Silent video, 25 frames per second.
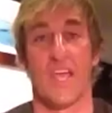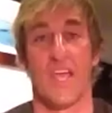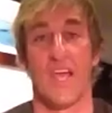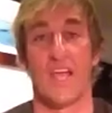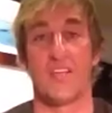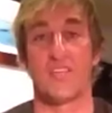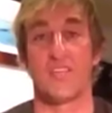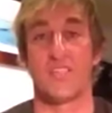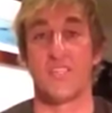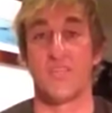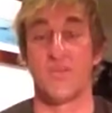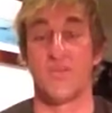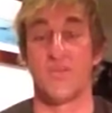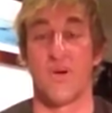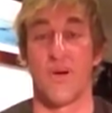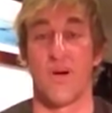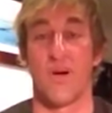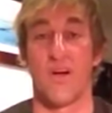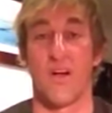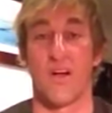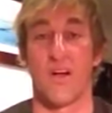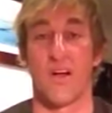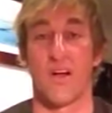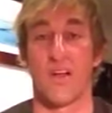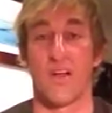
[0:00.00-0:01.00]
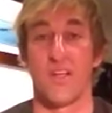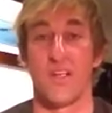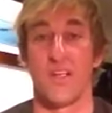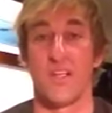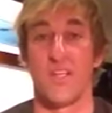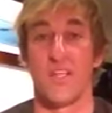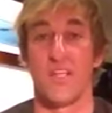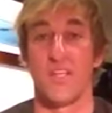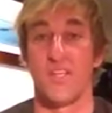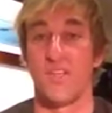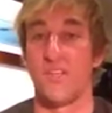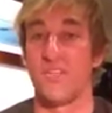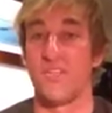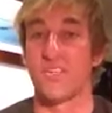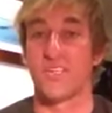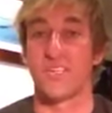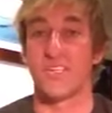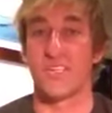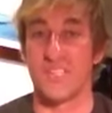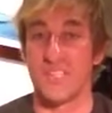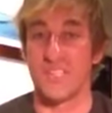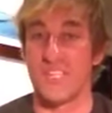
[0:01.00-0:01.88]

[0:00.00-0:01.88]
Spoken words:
As you are, you just